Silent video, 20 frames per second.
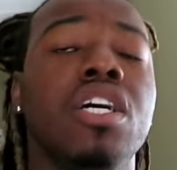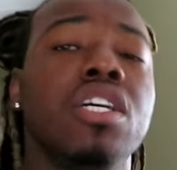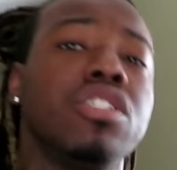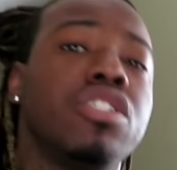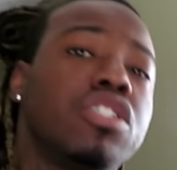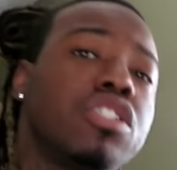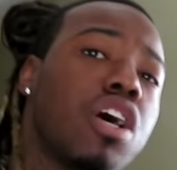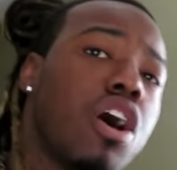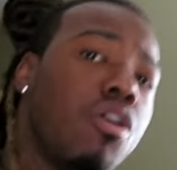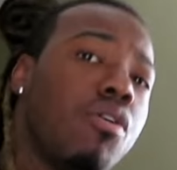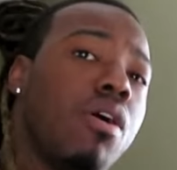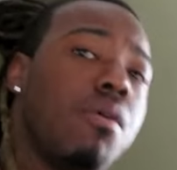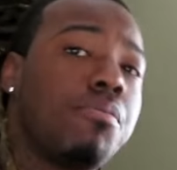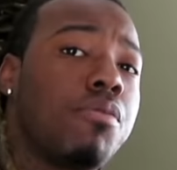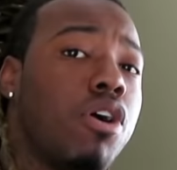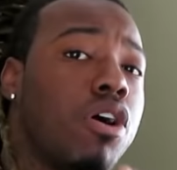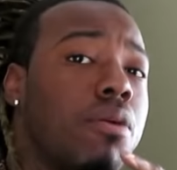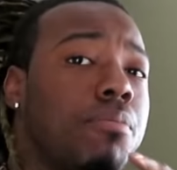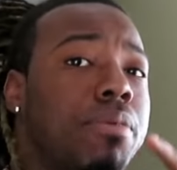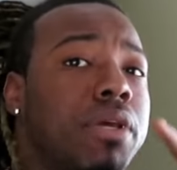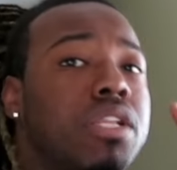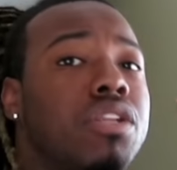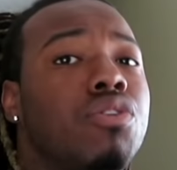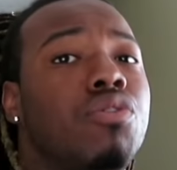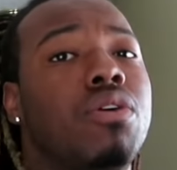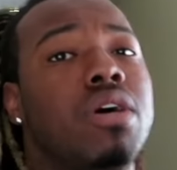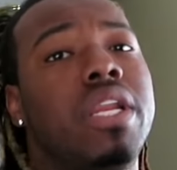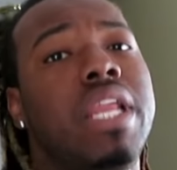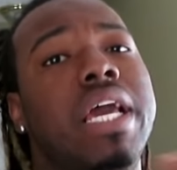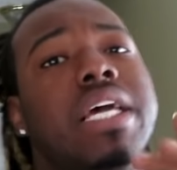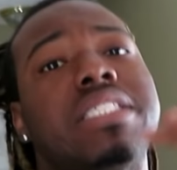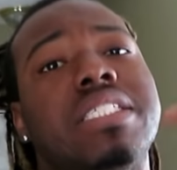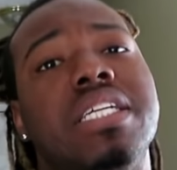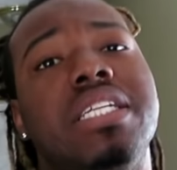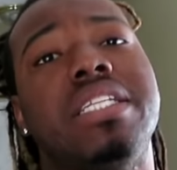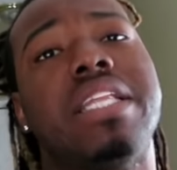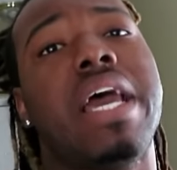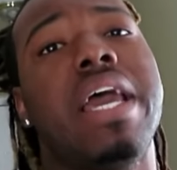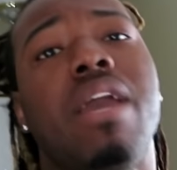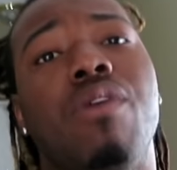So I'm going to be doing that
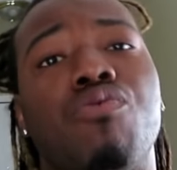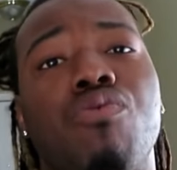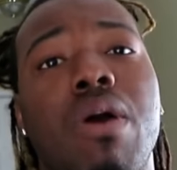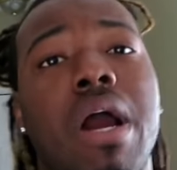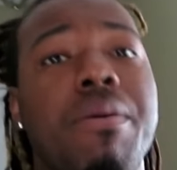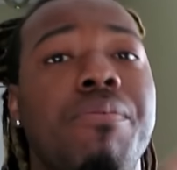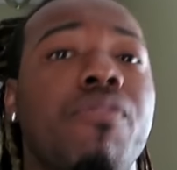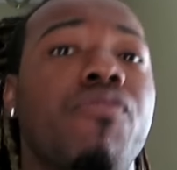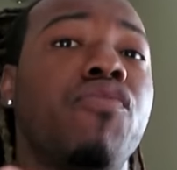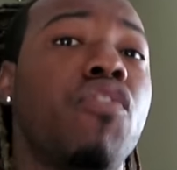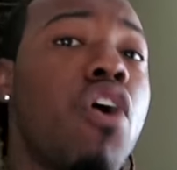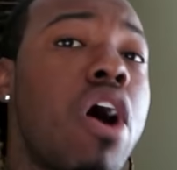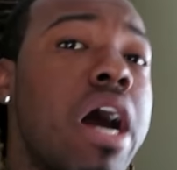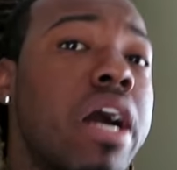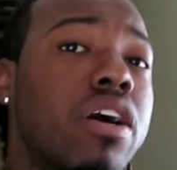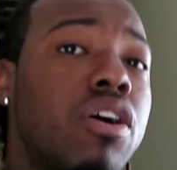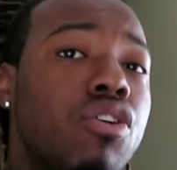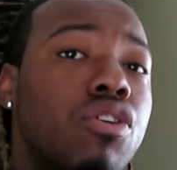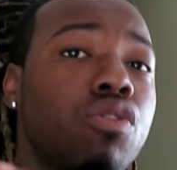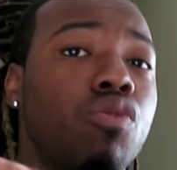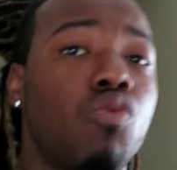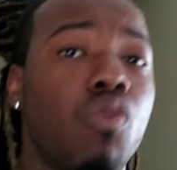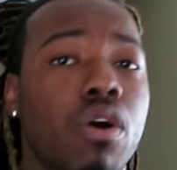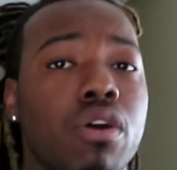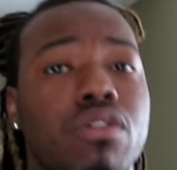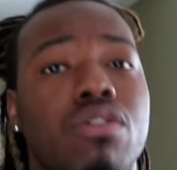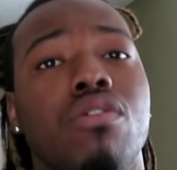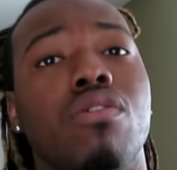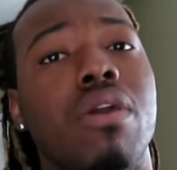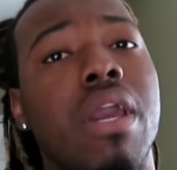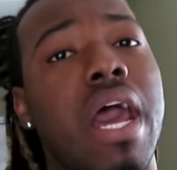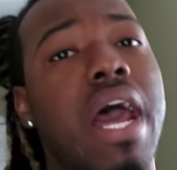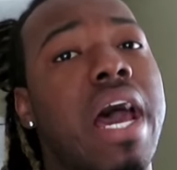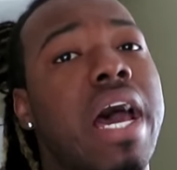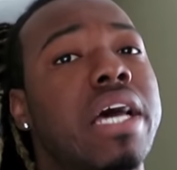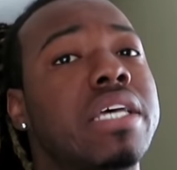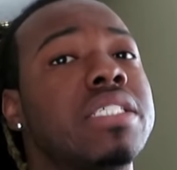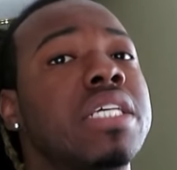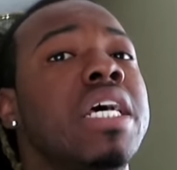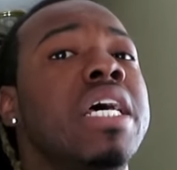today right before I go to work, you
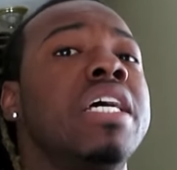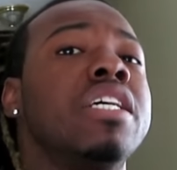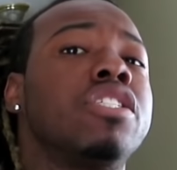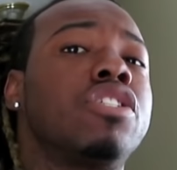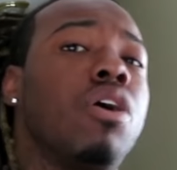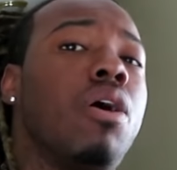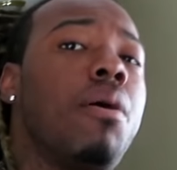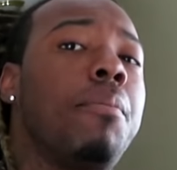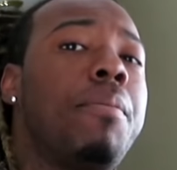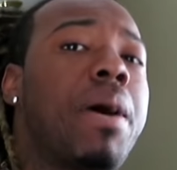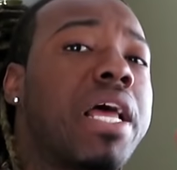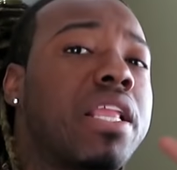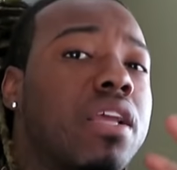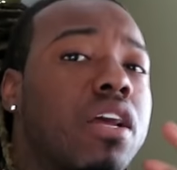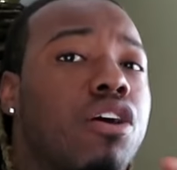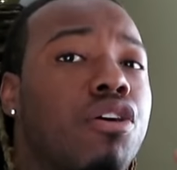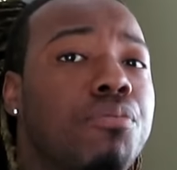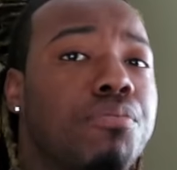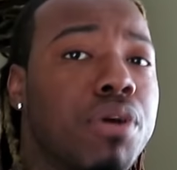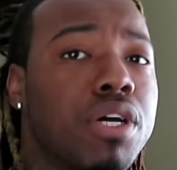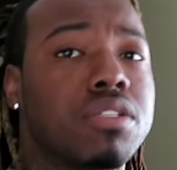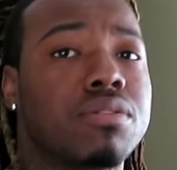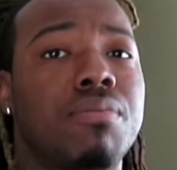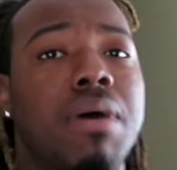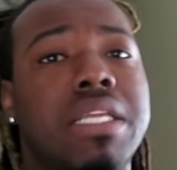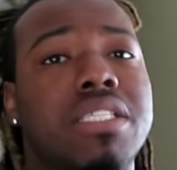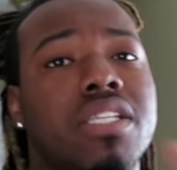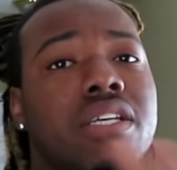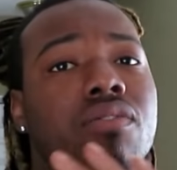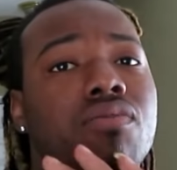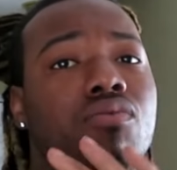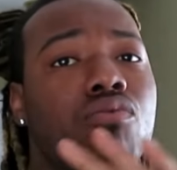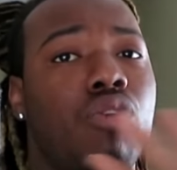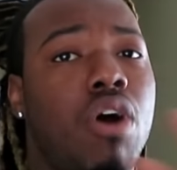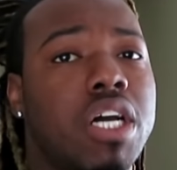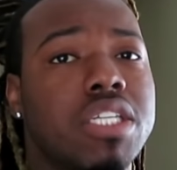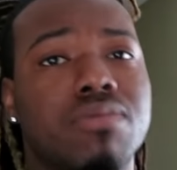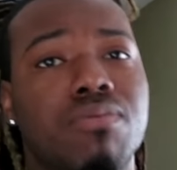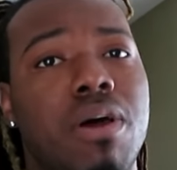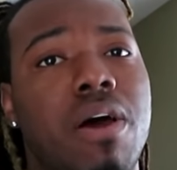guys. So I'm about to go brush my teeth and
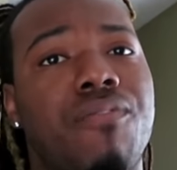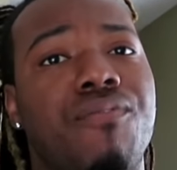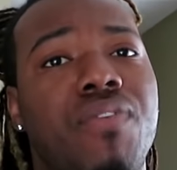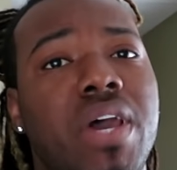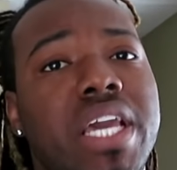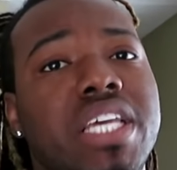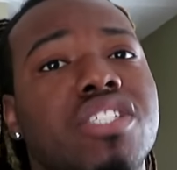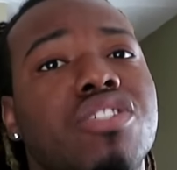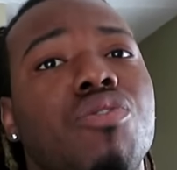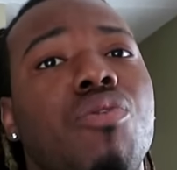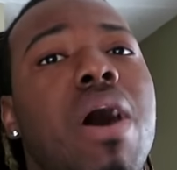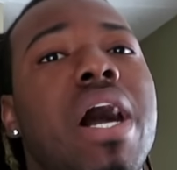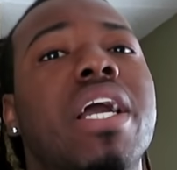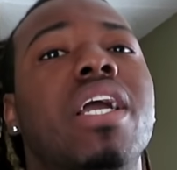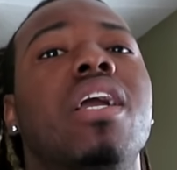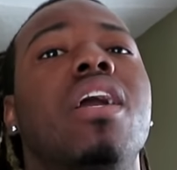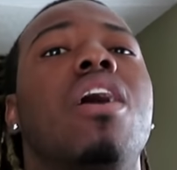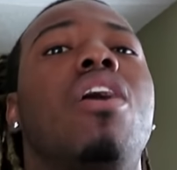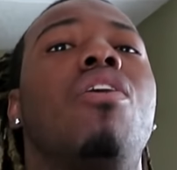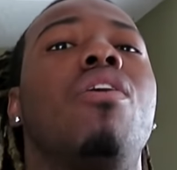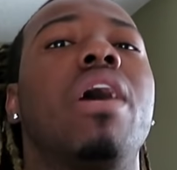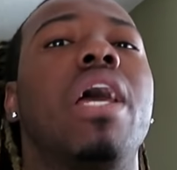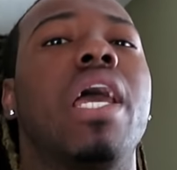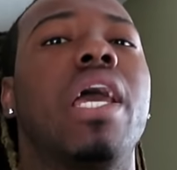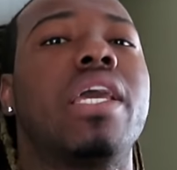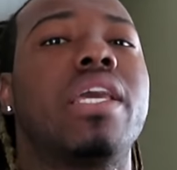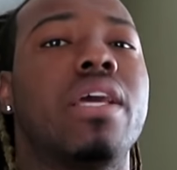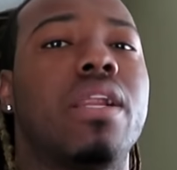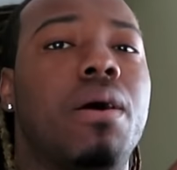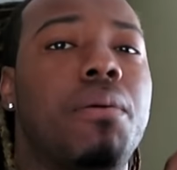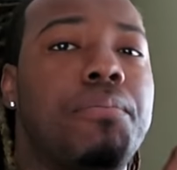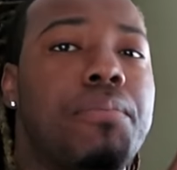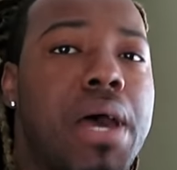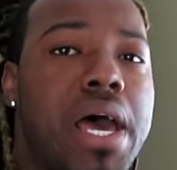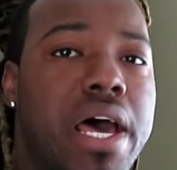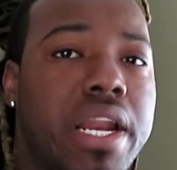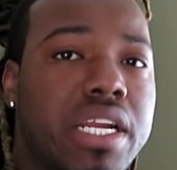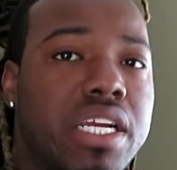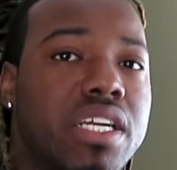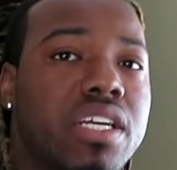wash my face so I can go ahead and get up
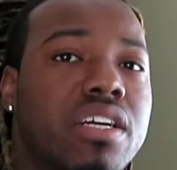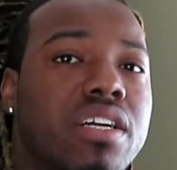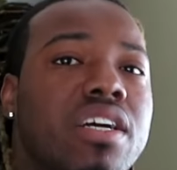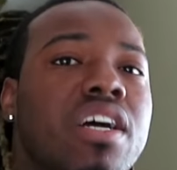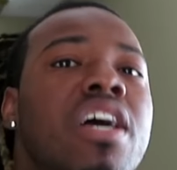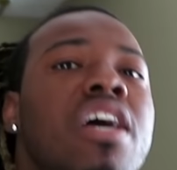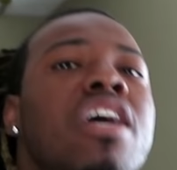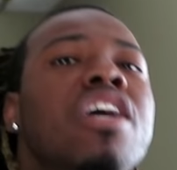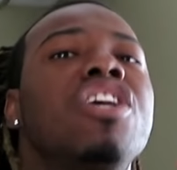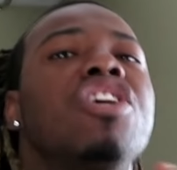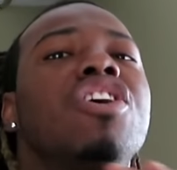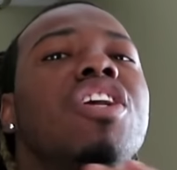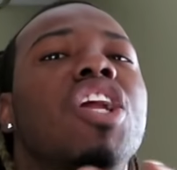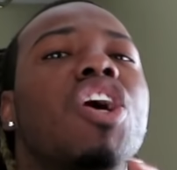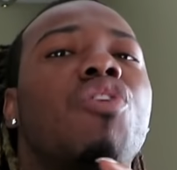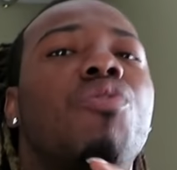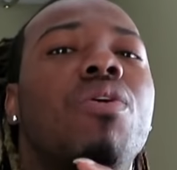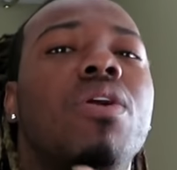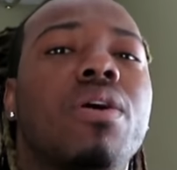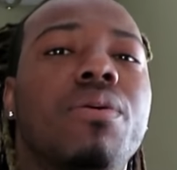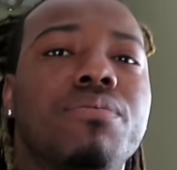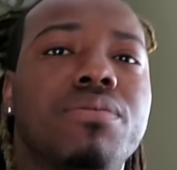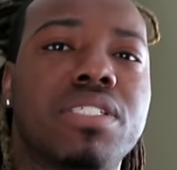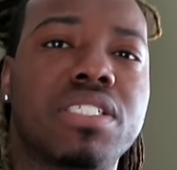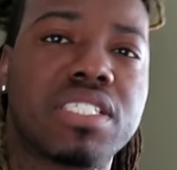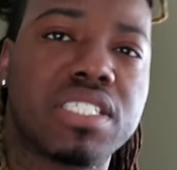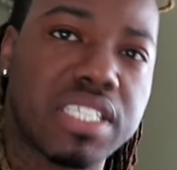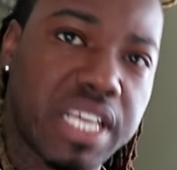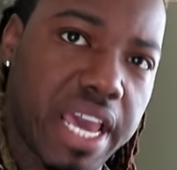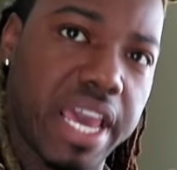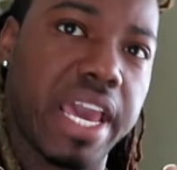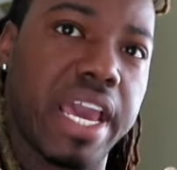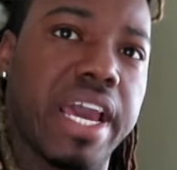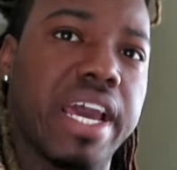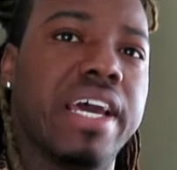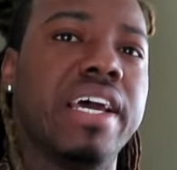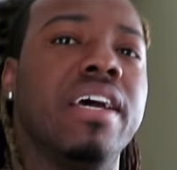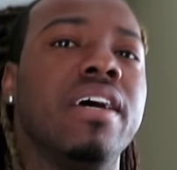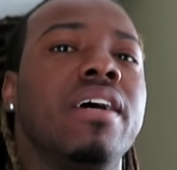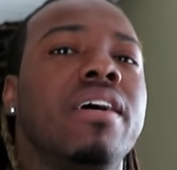out of here. You know what I'm saying?